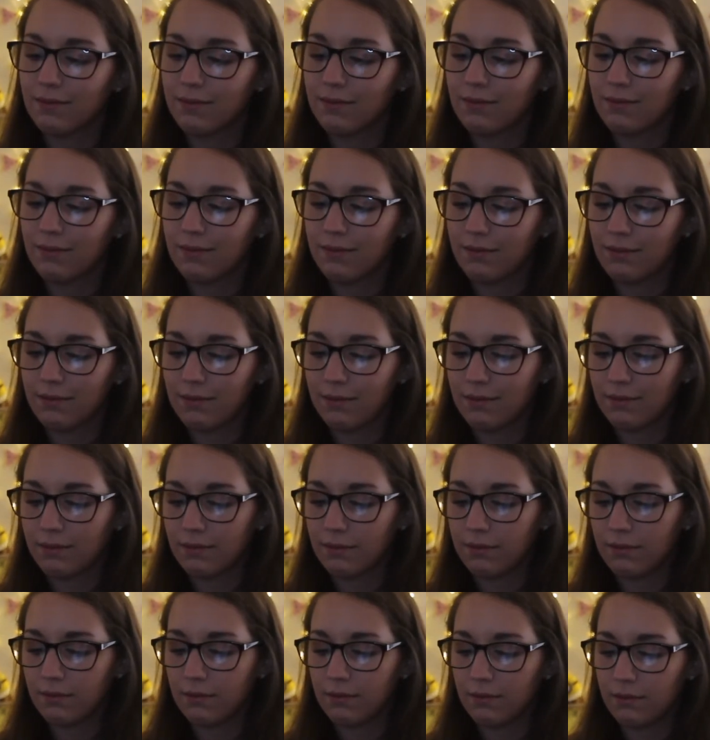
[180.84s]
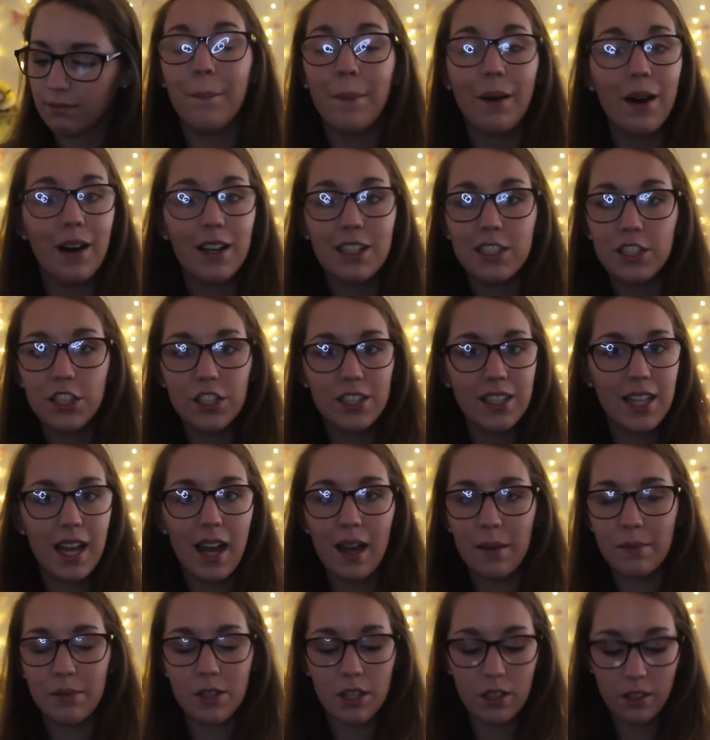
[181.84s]
I'm jealous. But I just
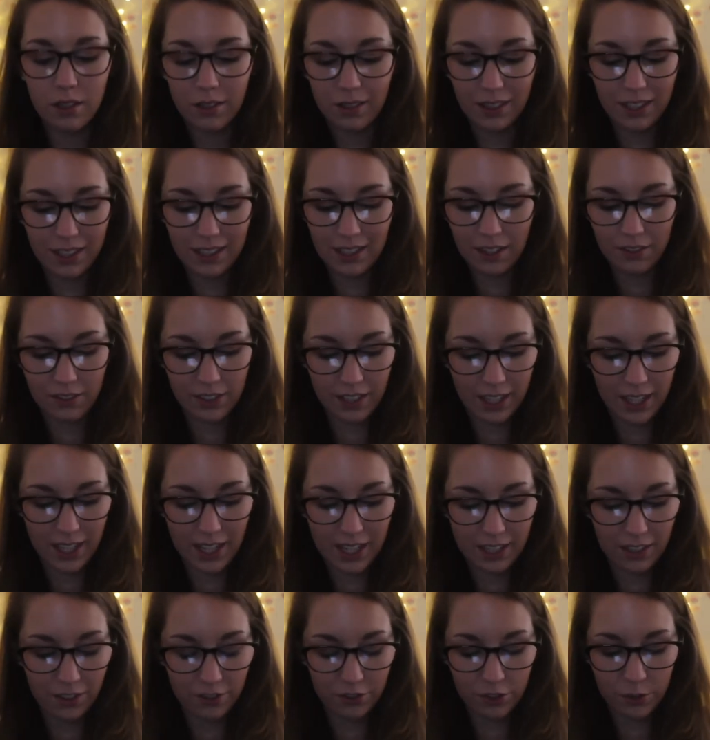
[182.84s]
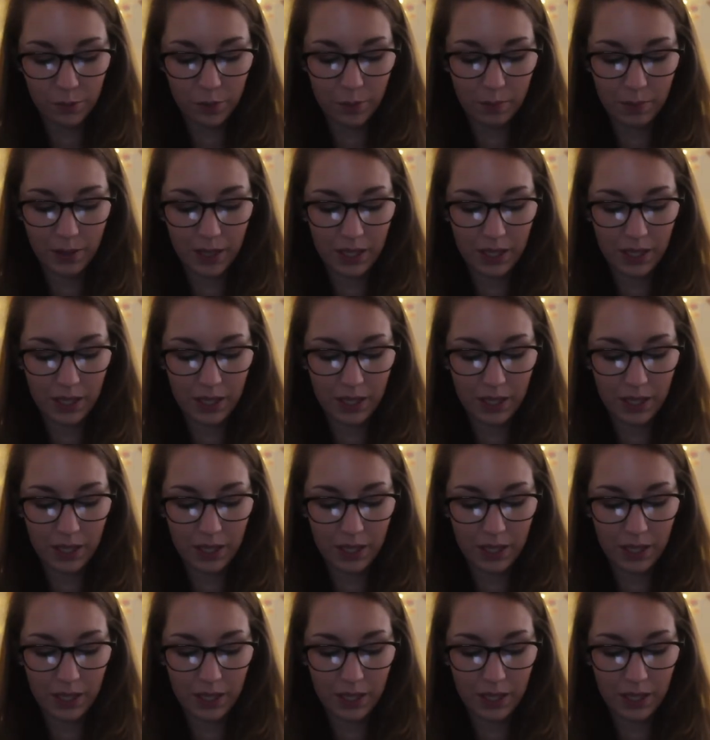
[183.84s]
absolutely love it, and I've just been